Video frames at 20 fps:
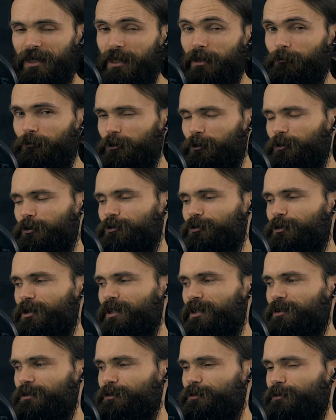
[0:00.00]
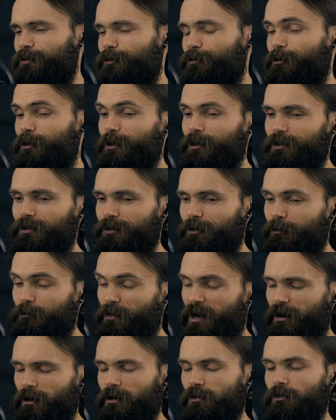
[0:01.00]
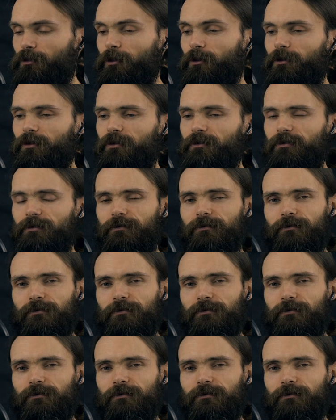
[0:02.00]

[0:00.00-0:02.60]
If you try to run a marathon,